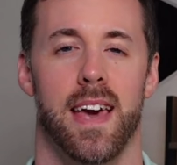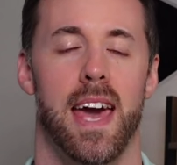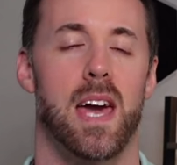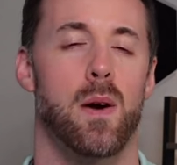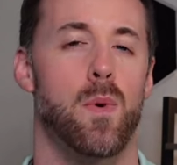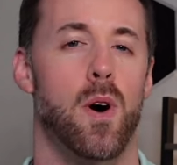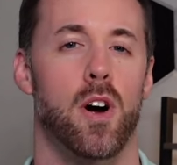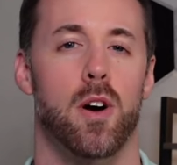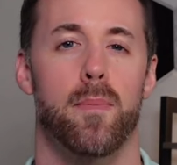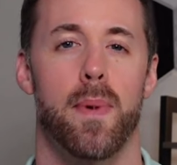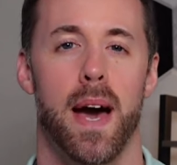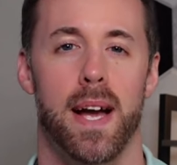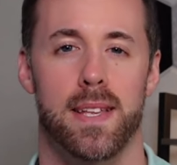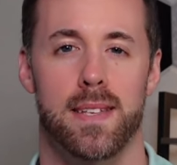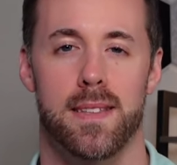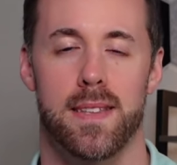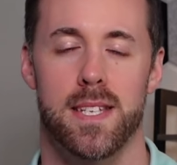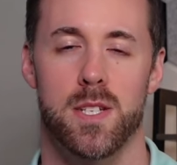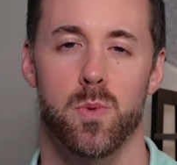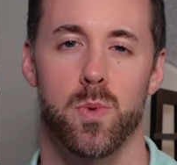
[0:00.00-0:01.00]
Hey, welcome back
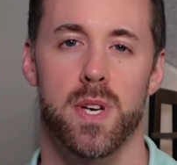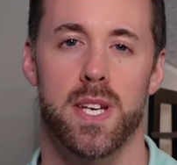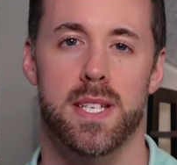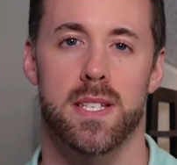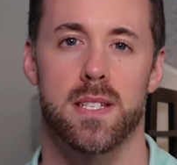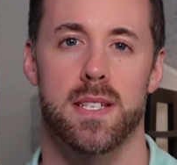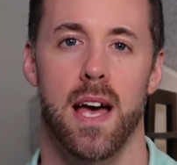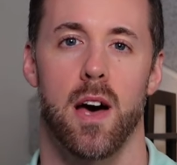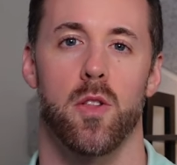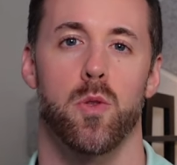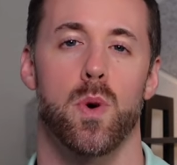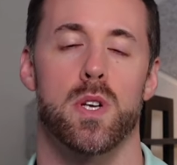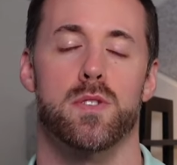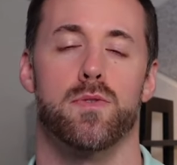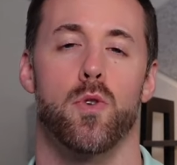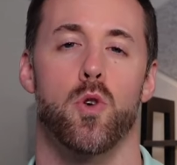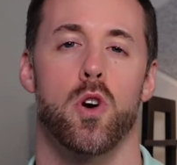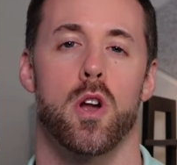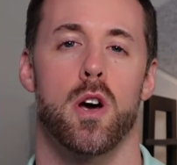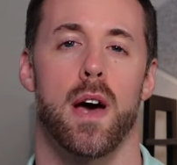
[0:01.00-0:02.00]
to this week's Southwest
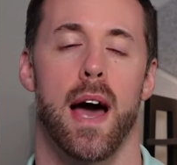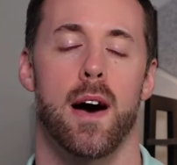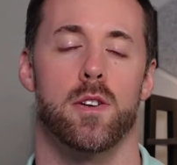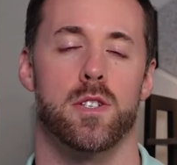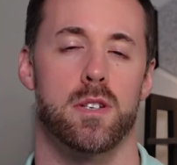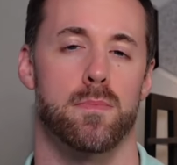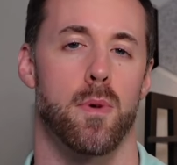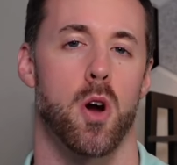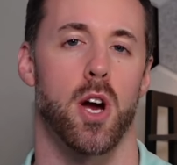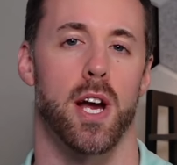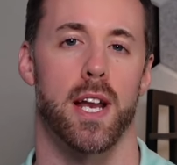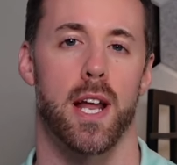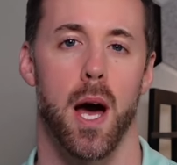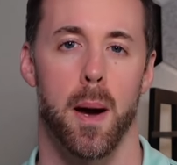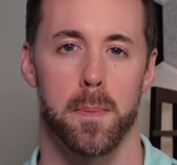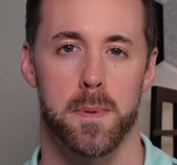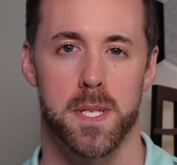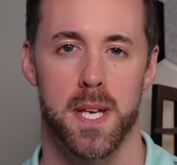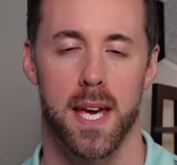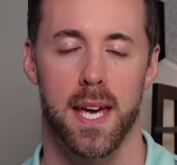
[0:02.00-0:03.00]
Florida housing market
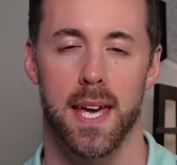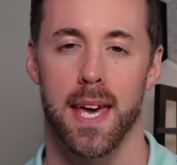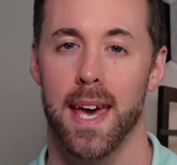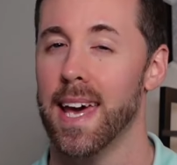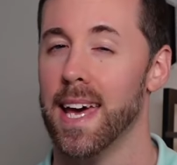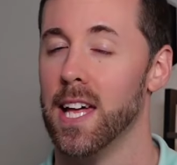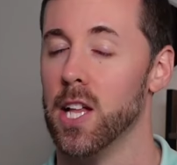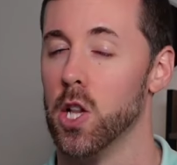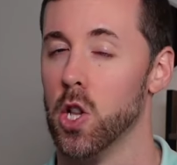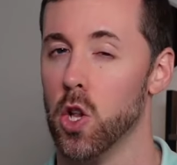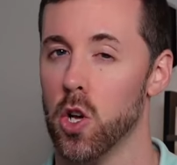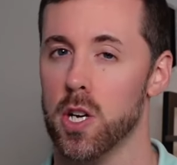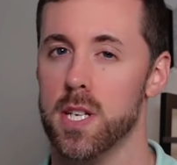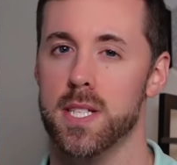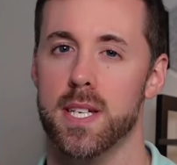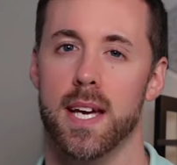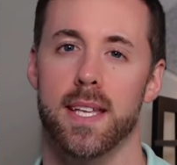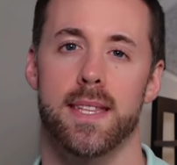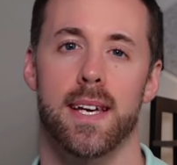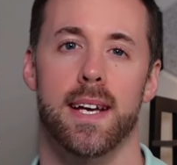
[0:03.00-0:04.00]
update. It looks
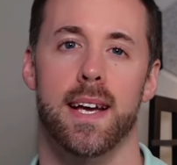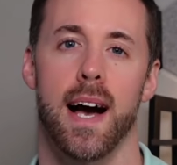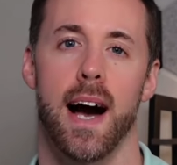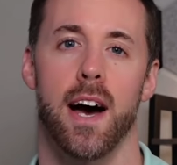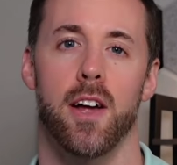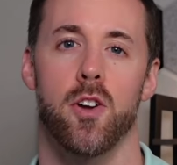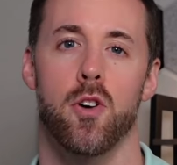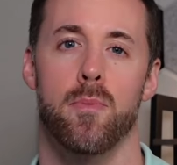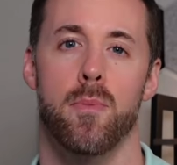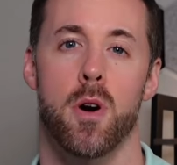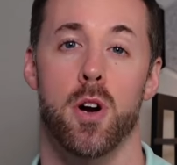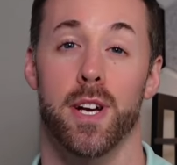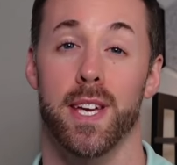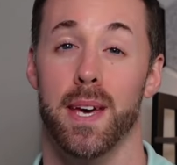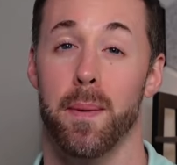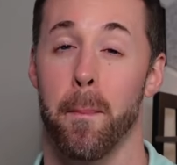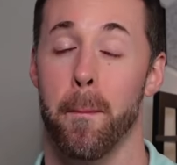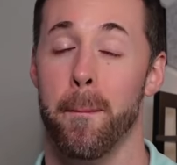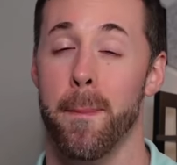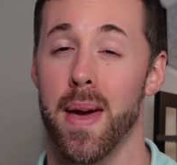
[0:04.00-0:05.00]
like the condo
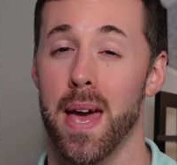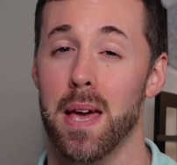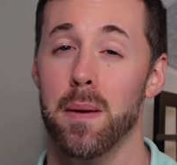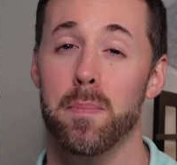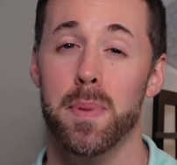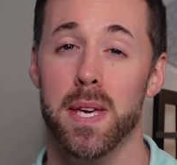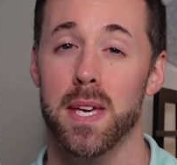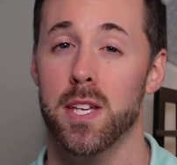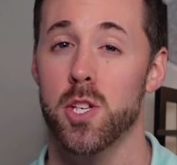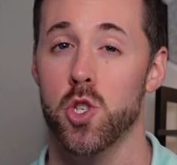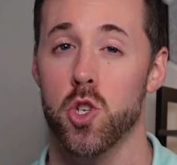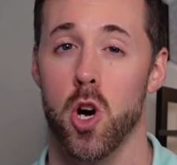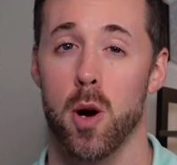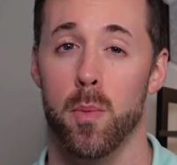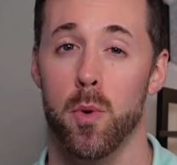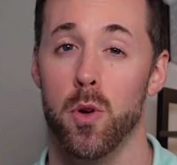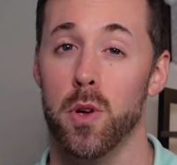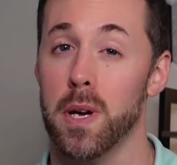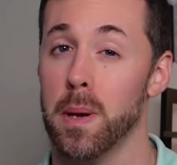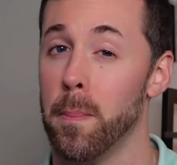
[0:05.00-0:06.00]
market may be in
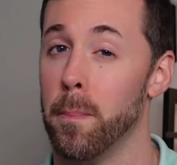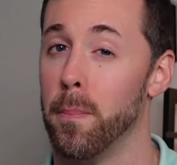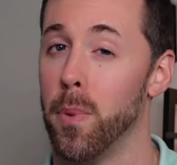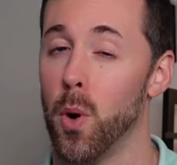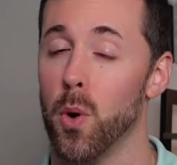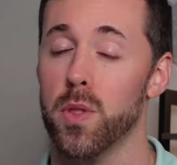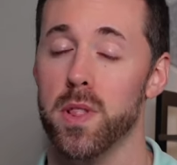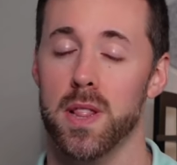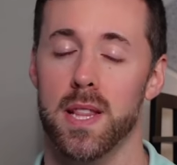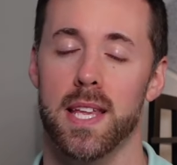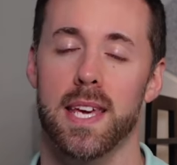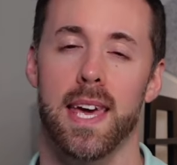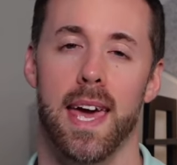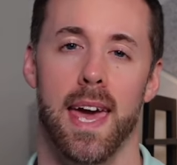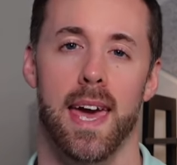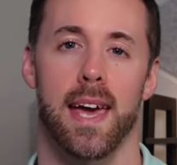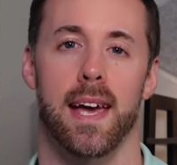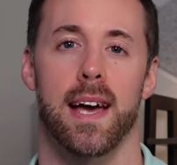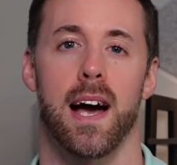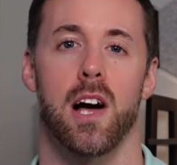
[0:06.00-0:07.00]
trouble in both Lee
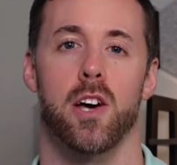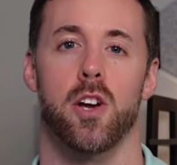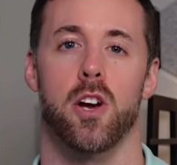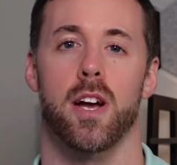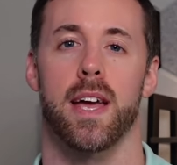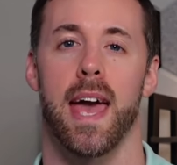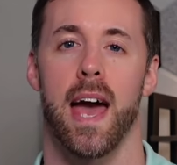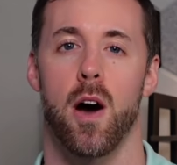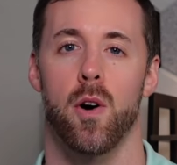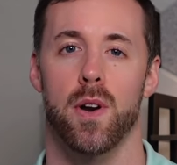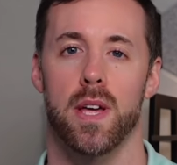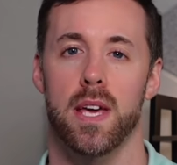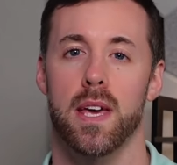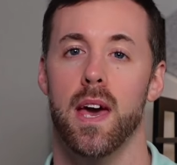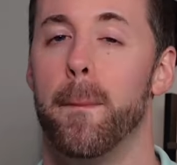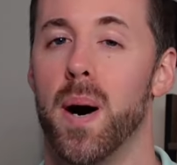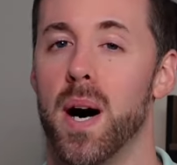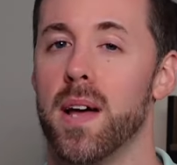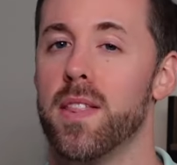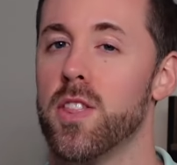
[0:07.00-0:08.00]
and Collier County,
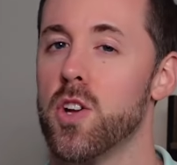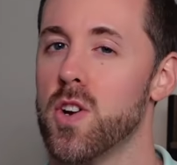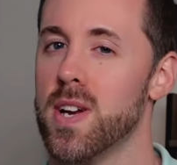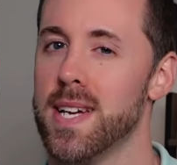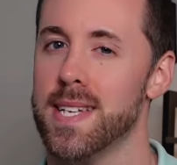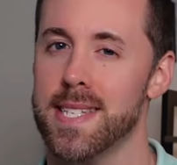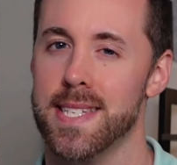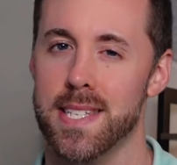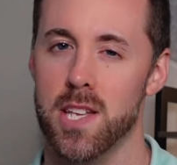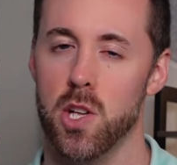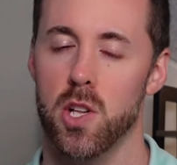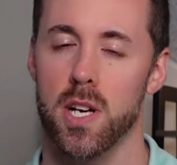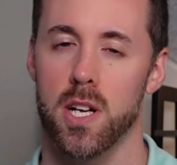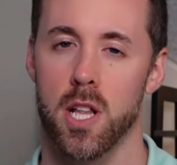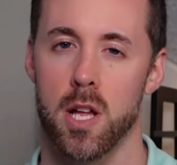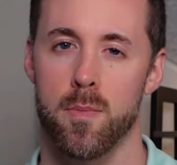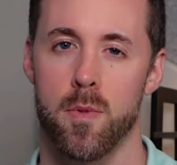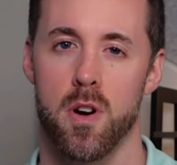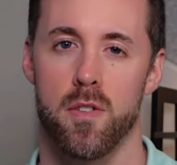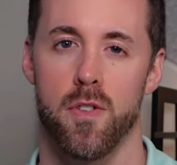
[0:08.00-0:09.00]
but there is still a
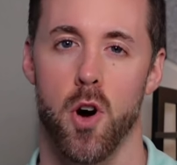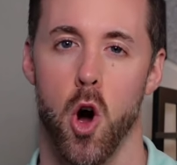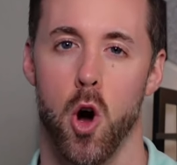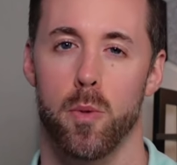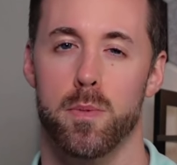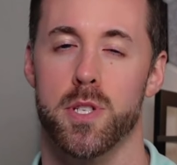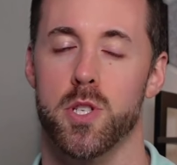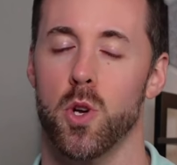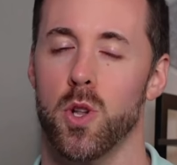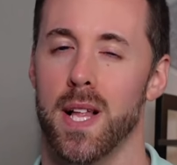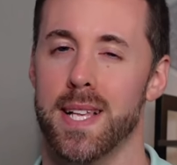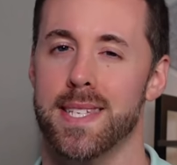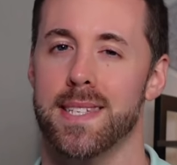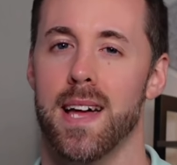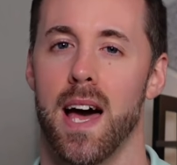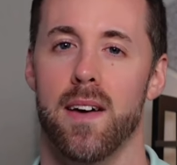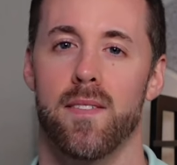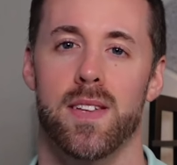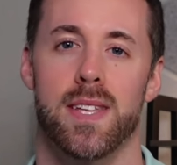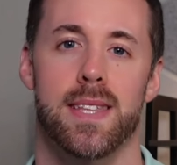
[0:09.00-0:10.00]
glimmer of hope. So let's
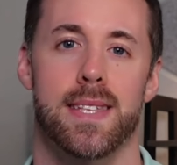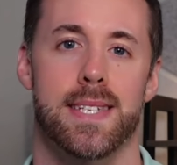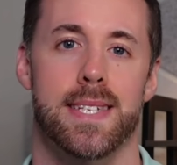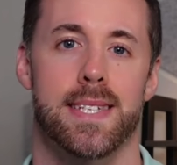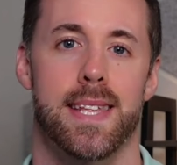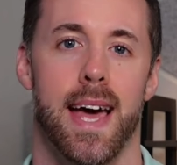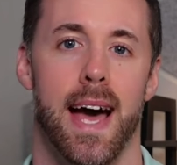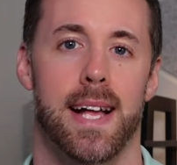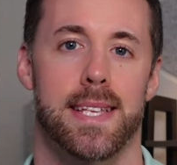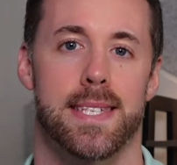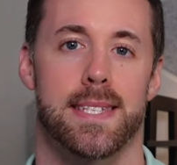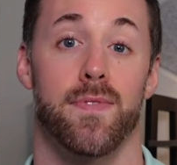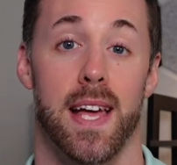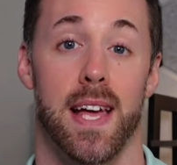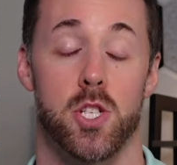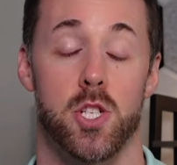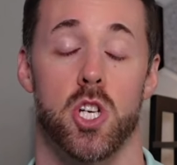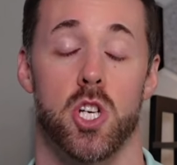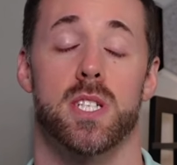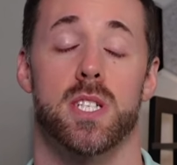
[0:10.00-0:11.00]
dive into the stats
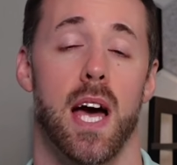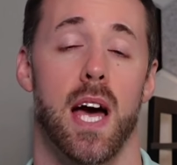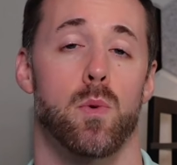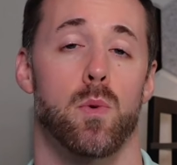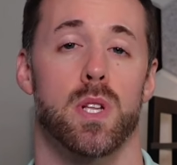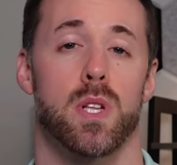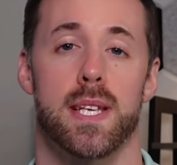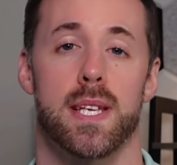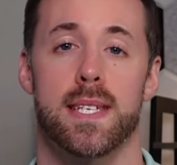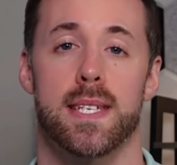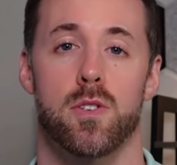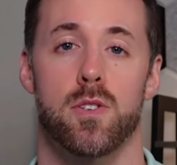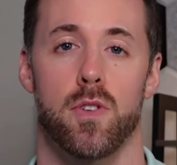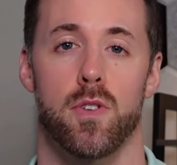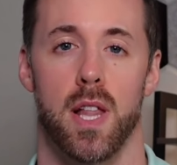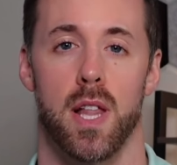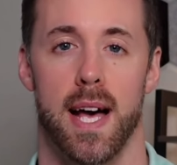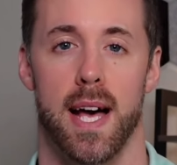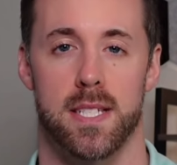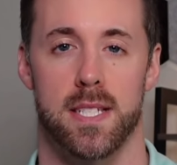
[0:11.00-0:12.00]
that just got released over
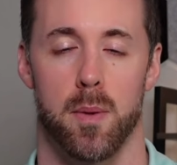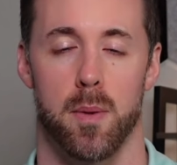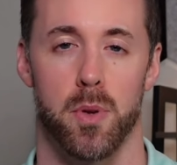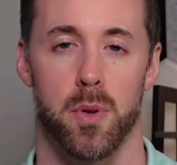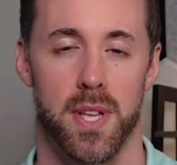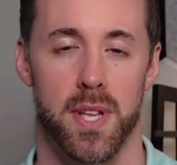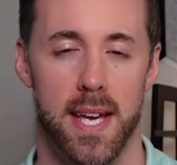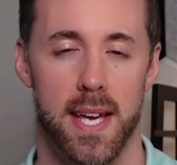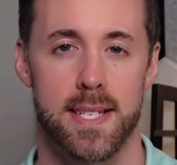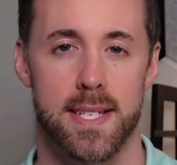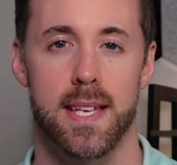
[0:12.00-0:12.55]
the last couple days.